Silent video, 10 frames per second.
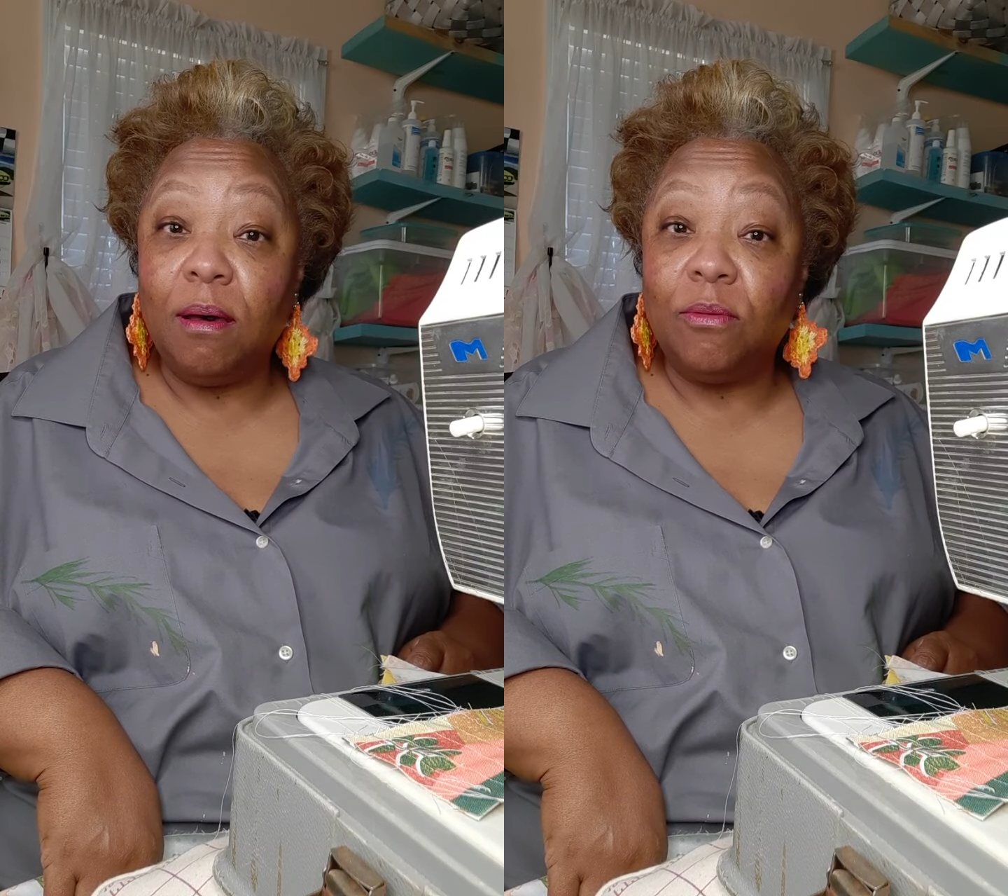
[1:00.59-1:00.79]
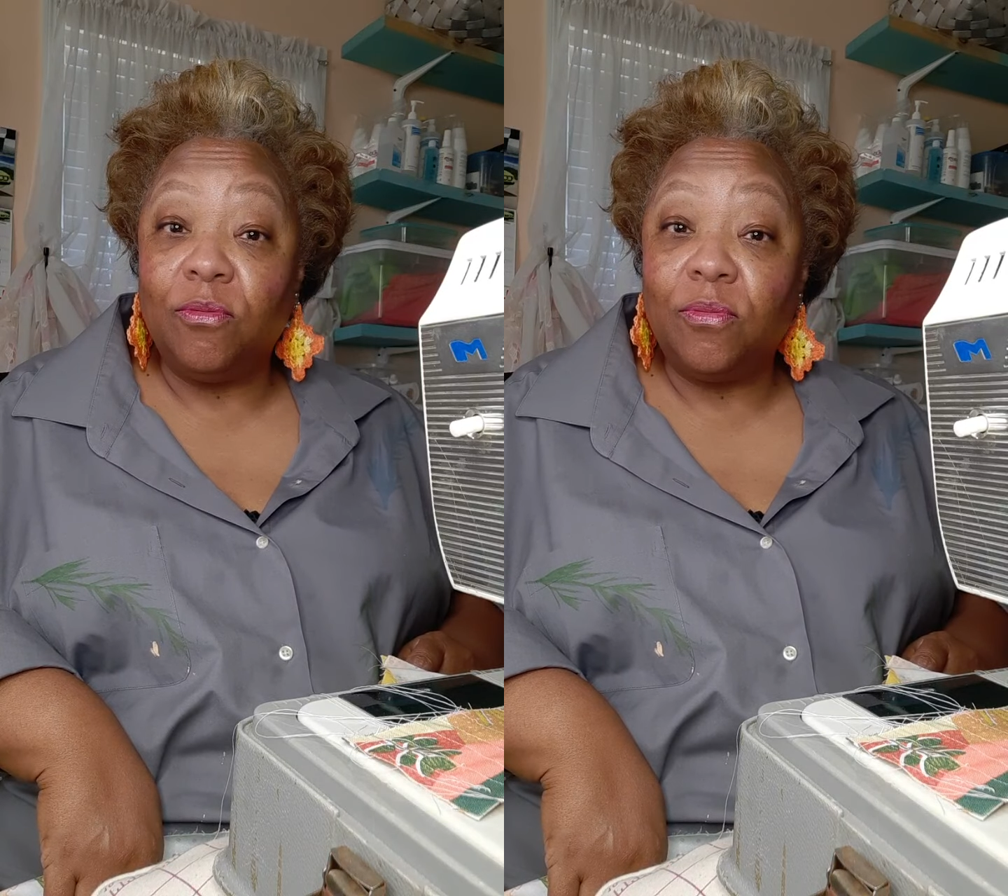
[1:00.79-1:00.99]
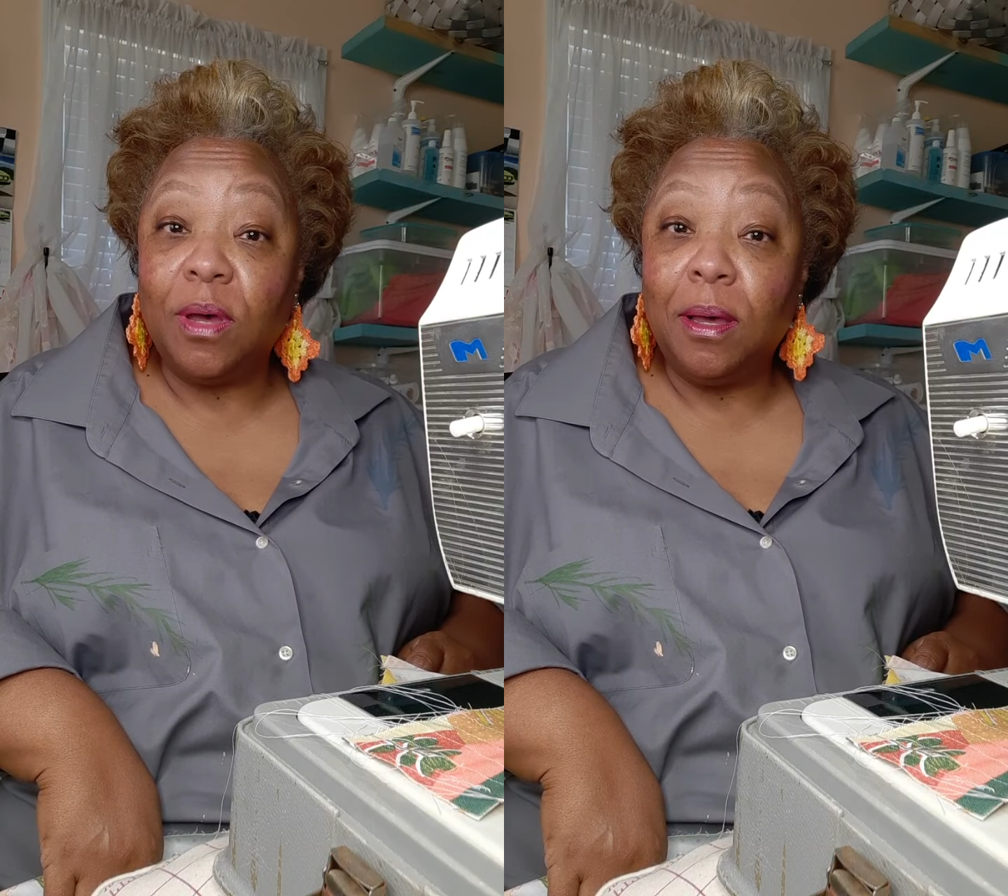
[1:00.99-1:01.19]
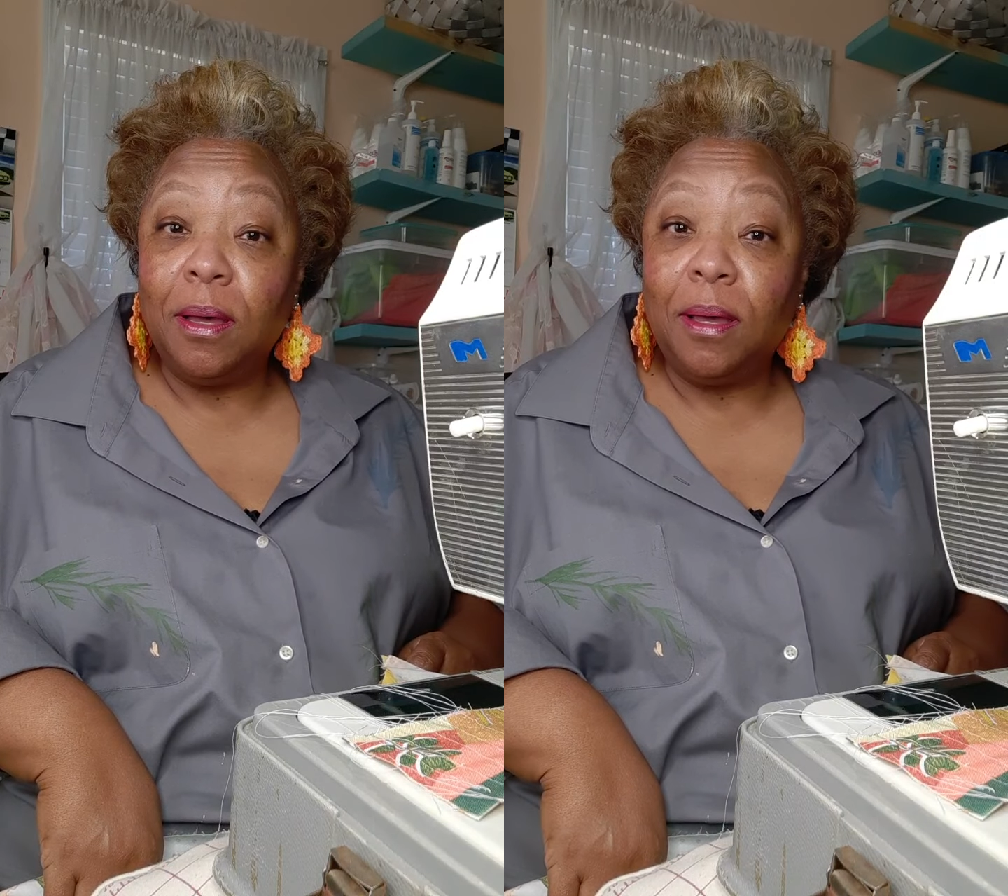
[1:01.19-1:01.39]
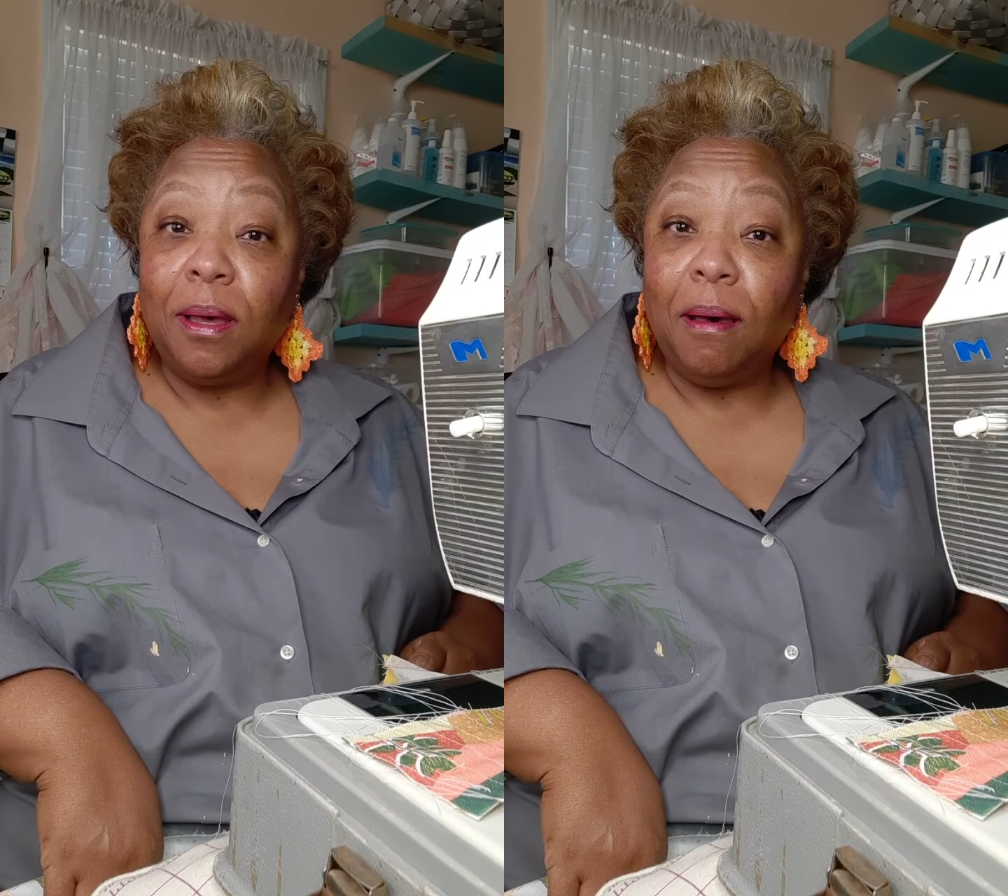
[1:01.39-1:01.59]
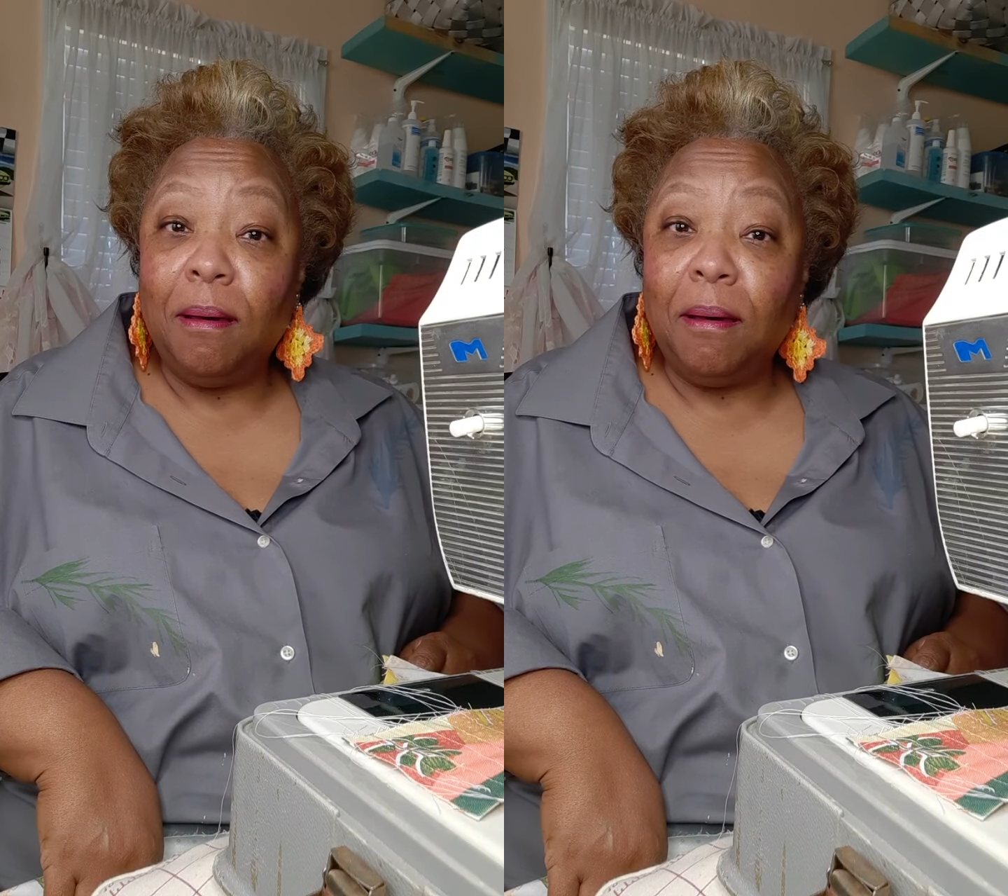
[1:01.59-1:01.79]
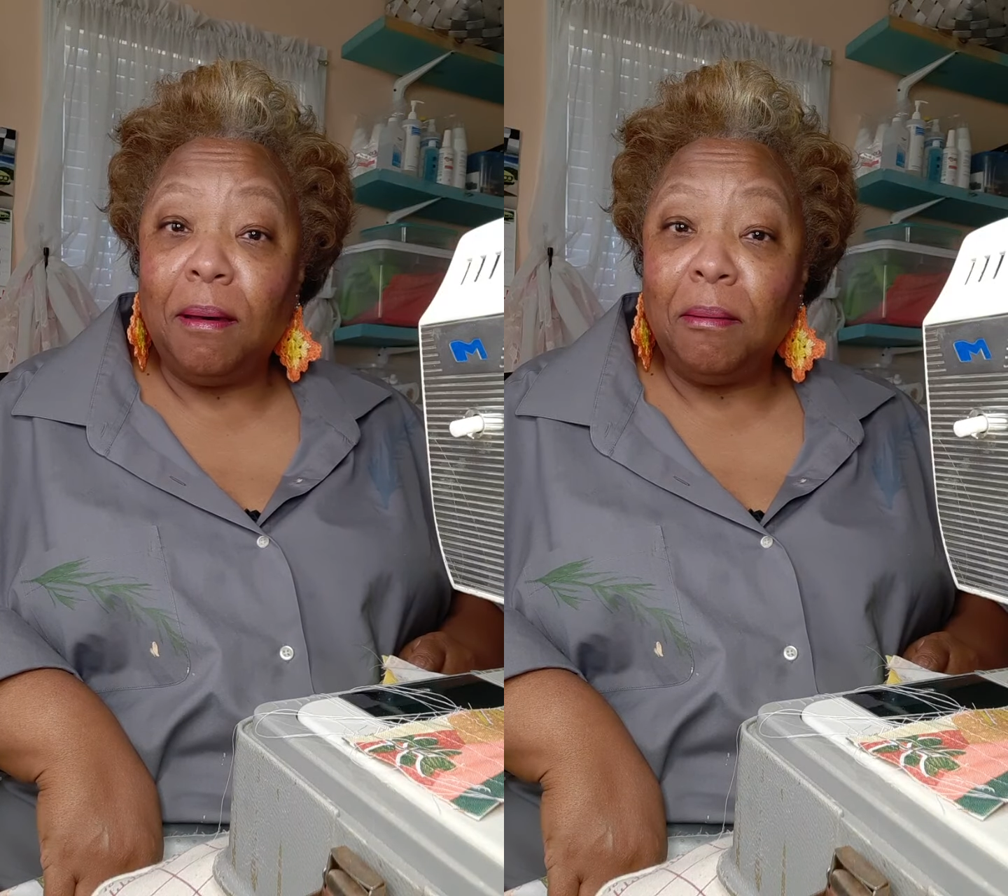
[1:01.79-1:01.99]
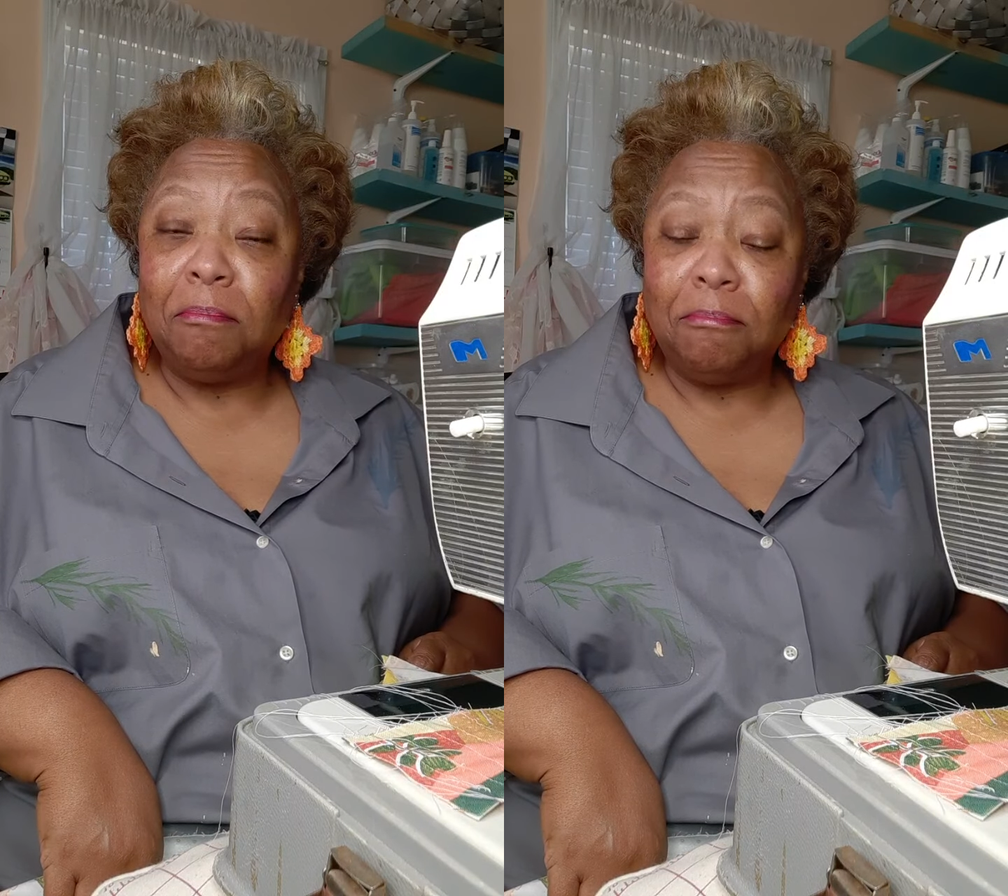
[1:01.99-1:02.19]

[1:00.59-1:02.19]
most of